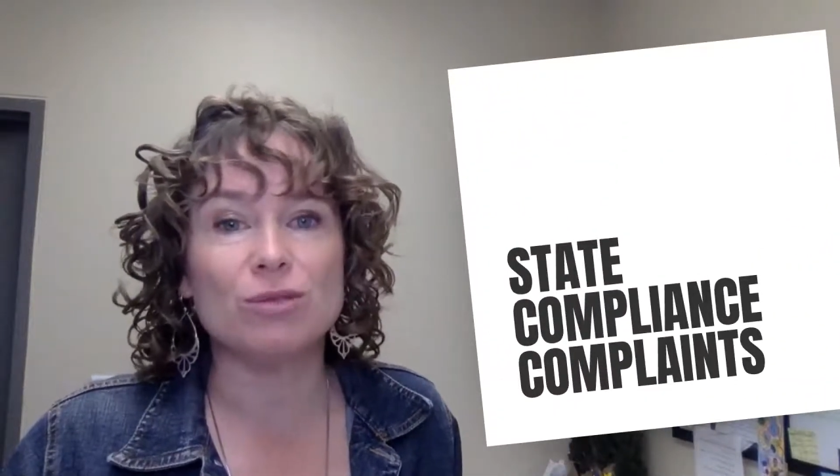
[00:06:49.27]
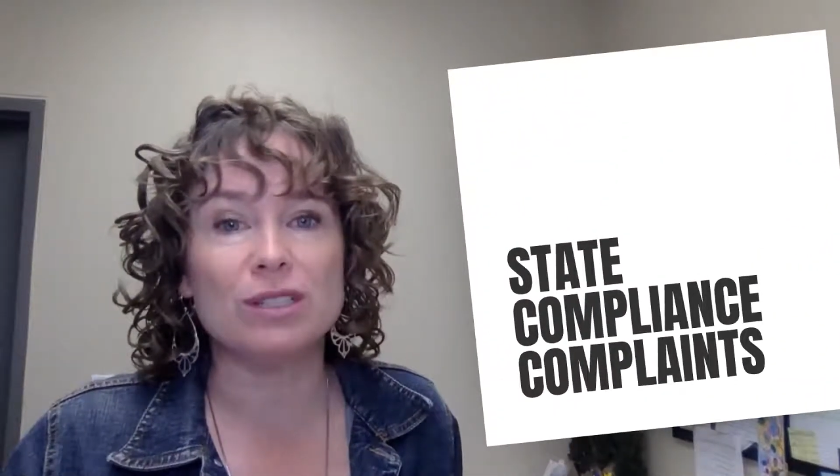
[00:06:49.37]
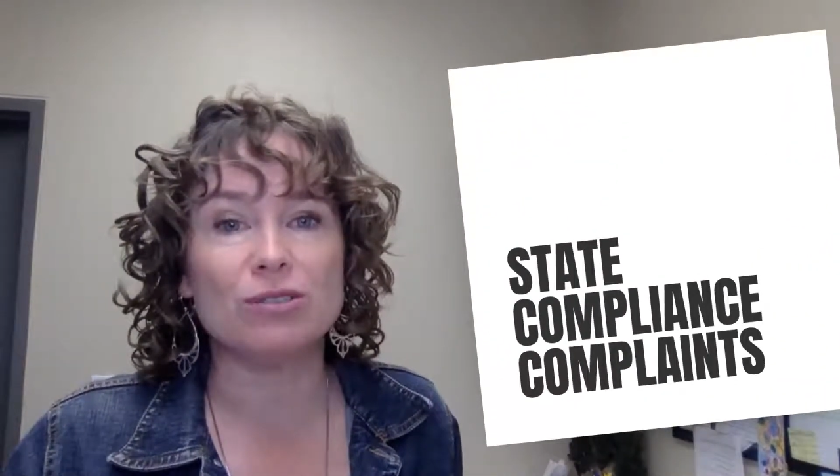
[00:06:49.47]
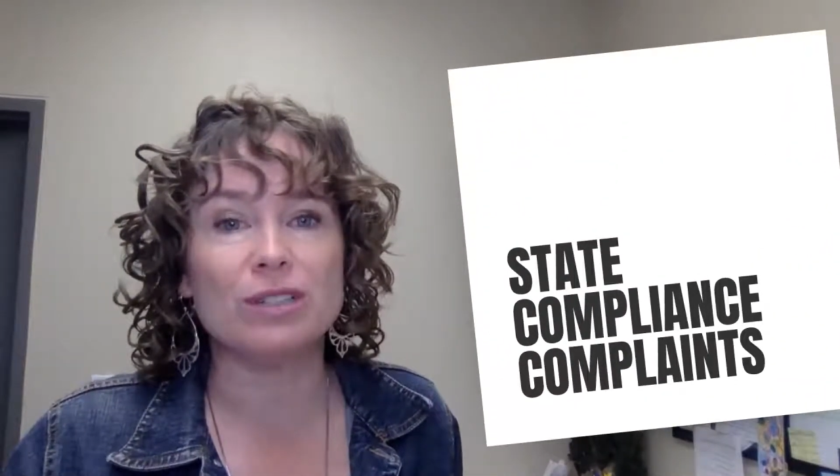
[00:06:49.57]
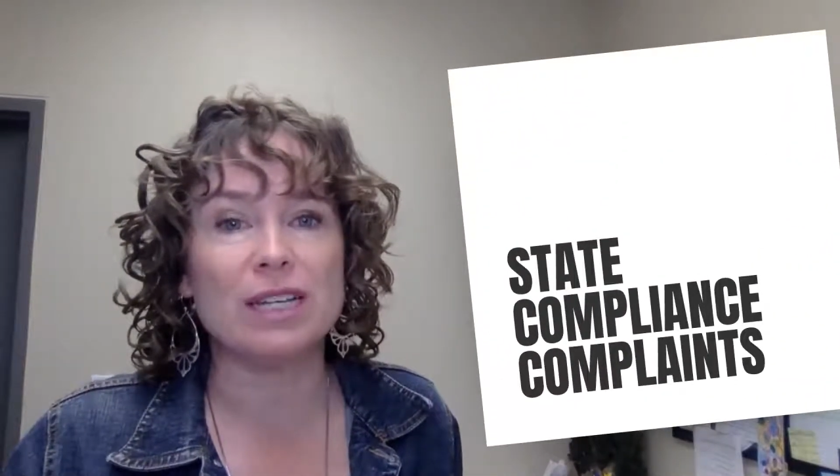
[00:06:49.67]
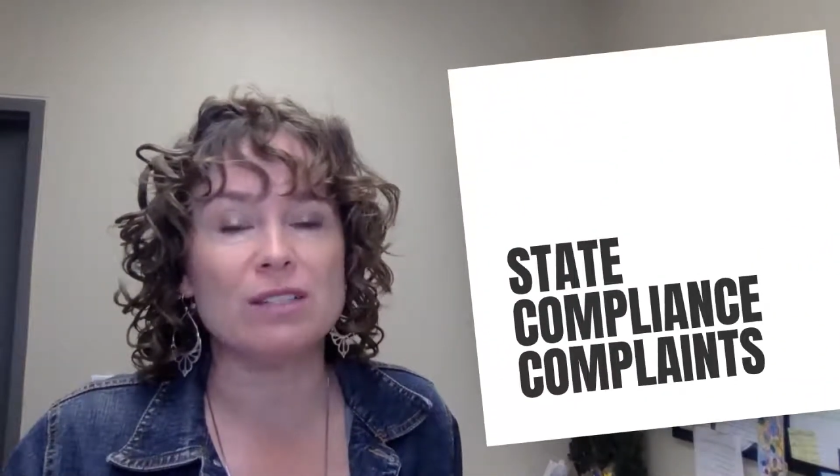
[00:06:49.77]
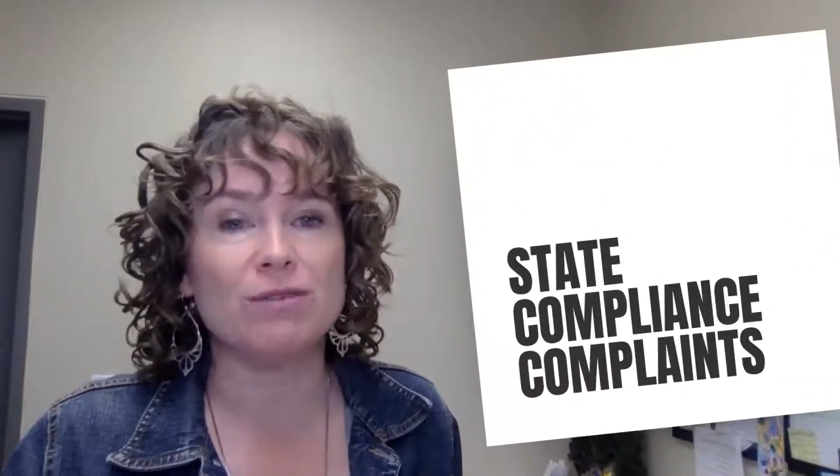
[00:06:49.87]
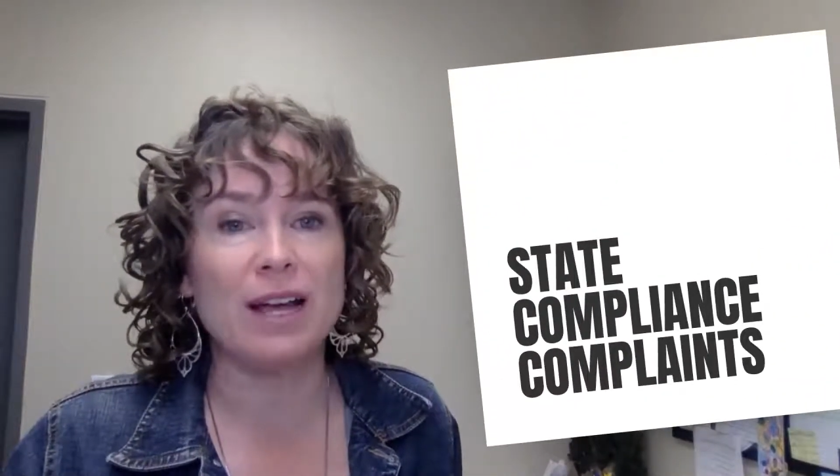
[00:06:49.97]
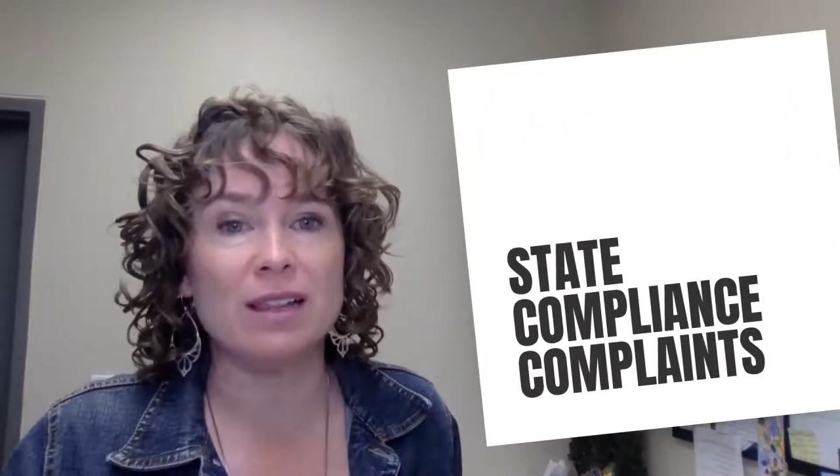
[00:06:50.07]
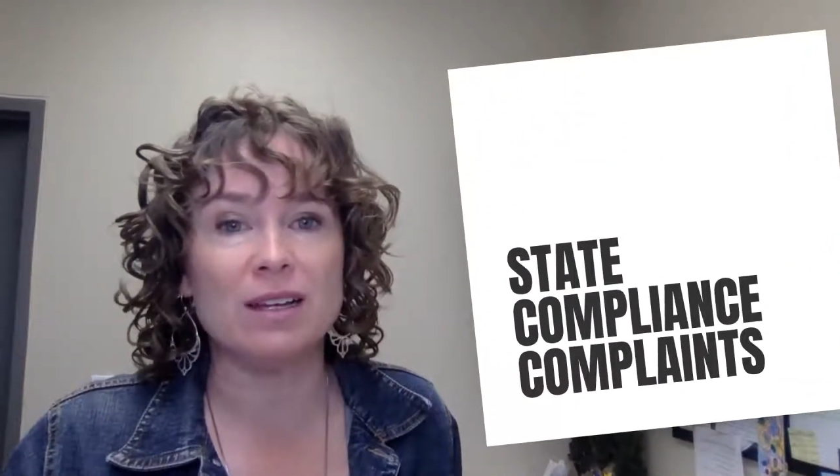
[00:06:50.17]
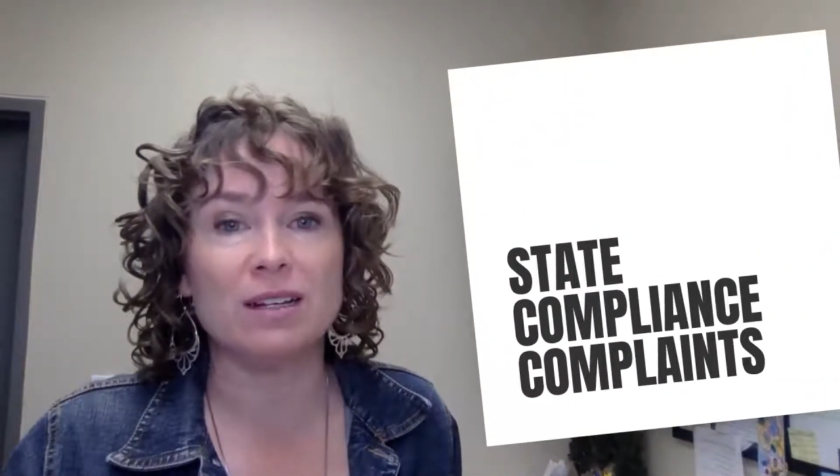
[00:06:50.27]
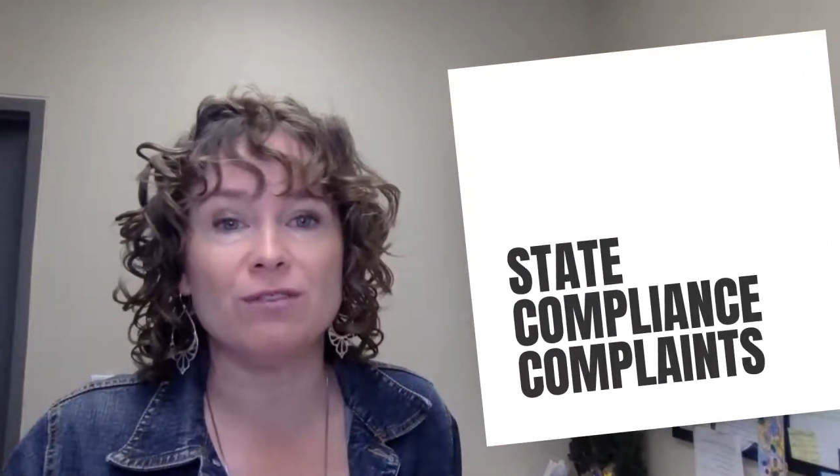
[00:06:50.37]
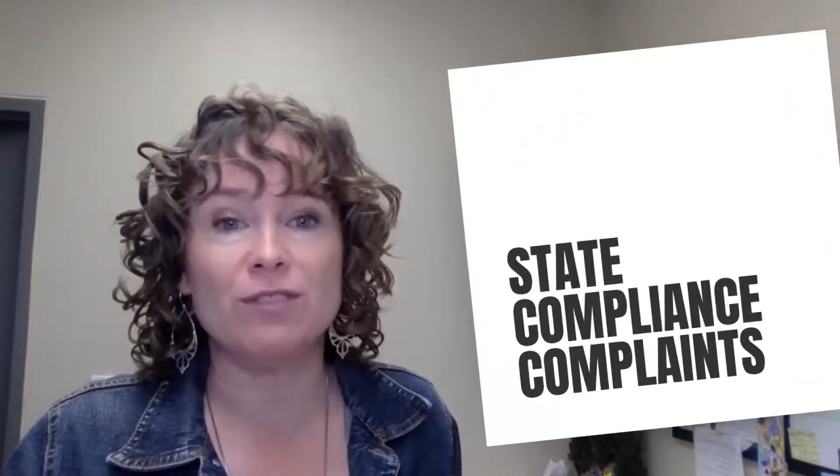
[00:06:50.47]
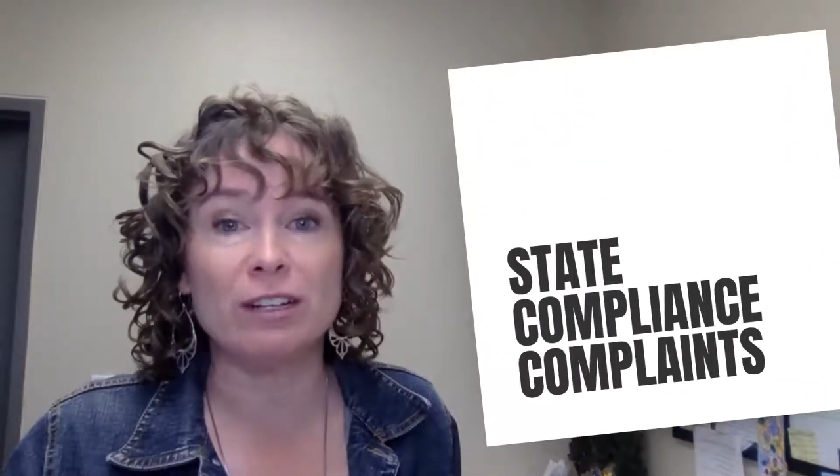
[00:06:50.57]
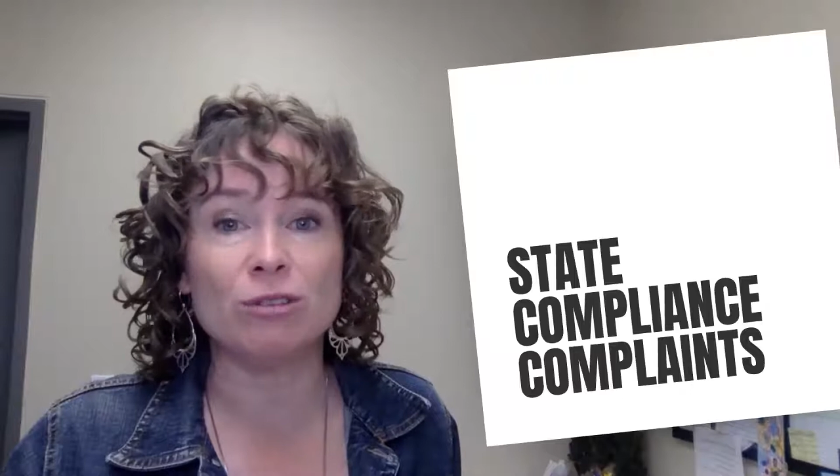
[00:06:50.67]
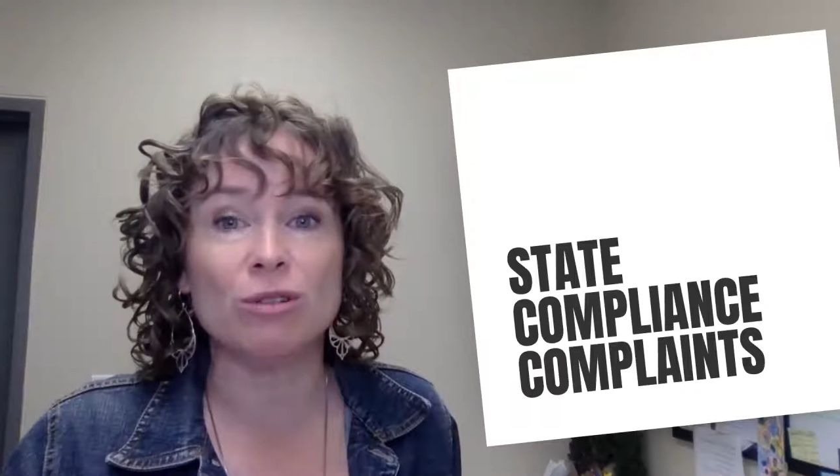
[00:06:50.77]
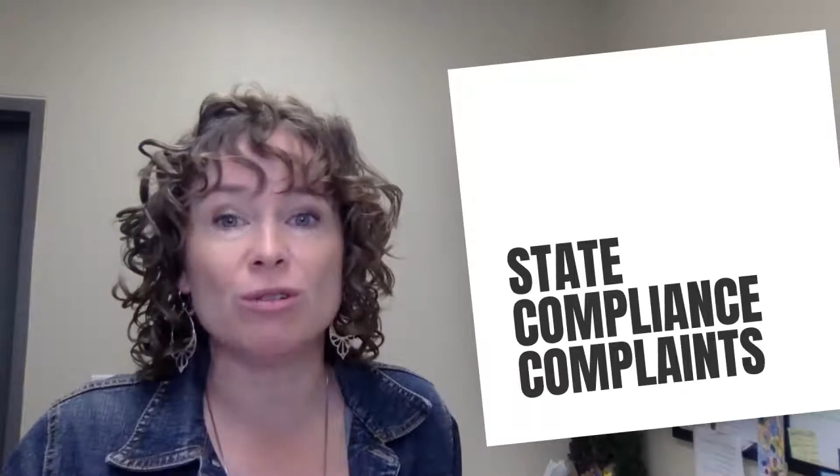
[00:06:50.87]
district has violated federal